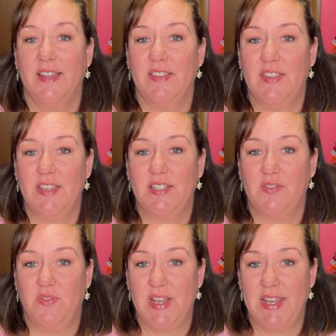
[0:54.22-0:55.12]
this
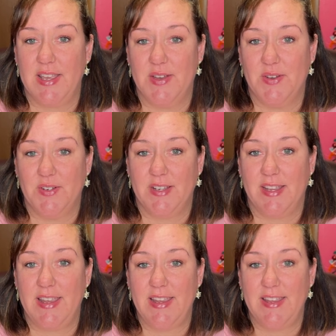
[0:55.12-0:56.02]
video.
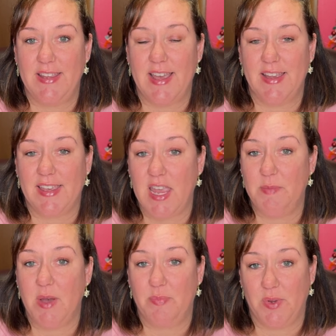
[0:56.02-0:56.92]
He ha came
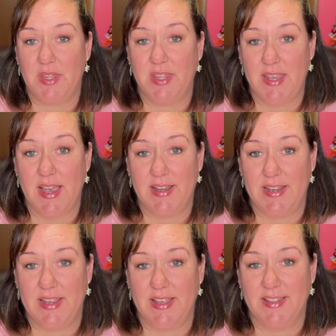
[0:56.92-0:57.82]
up with the
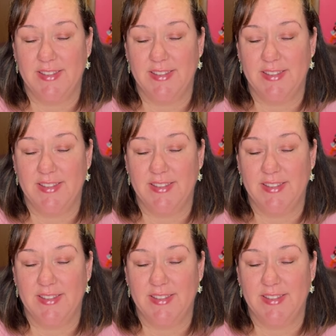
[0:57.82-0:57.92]
idea.